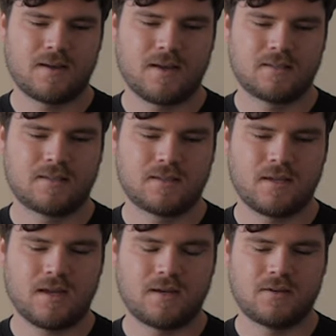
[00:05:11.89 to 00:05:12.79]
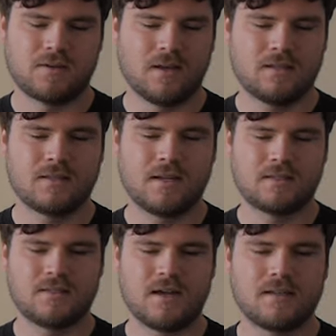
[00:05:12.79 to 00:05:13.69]
it's, I don't know,
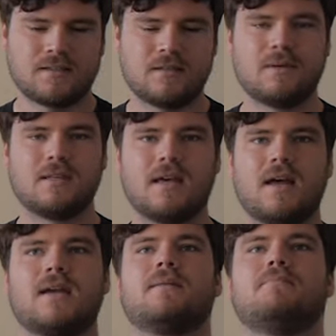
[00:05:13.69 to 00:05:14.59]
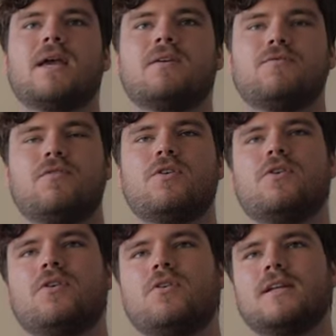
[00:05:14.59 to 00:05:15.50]
it's nice to me that I can make a
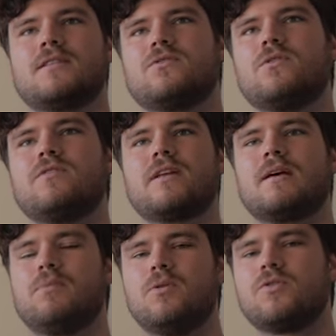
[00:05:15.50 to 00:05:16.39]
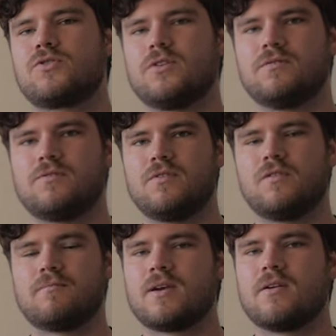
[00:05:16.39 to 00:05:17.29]
photo. It's sort of like a portrait
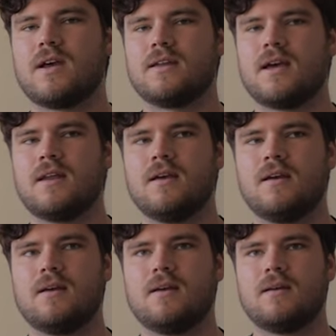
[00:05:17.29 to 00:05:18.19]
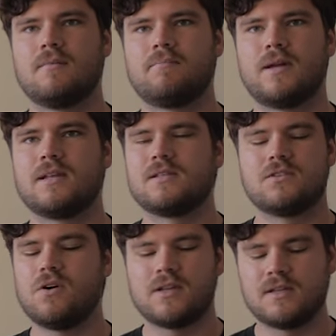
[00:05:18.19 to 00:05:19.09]
of my granddad, but he's
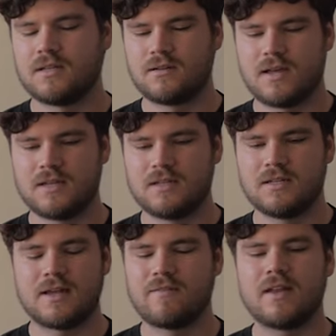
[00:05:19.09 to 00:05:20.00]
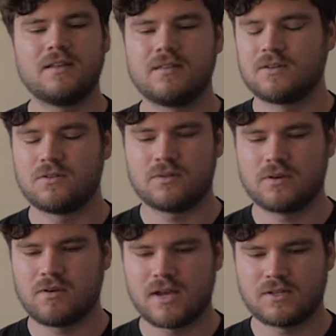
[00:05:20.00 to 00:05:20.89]
not in it. And he didn't have anything to do with the
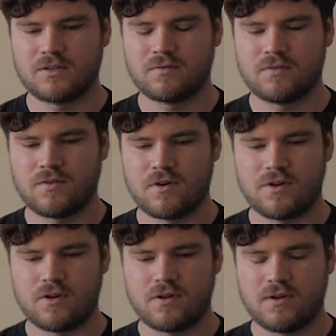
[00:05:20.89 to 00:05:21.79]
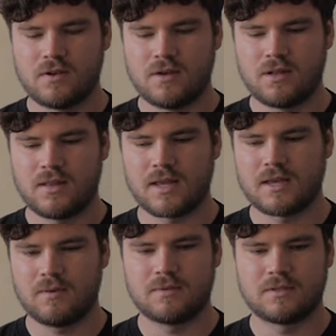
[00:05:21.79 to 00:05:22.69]
creation of the photo.
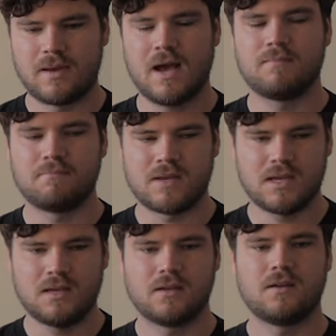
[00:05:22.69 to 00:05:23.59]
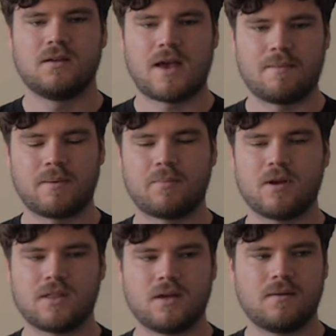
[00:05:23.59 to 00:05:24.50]
Like, it was about me and my
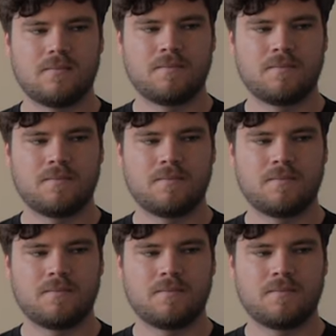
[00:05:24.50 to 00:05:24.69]
brother,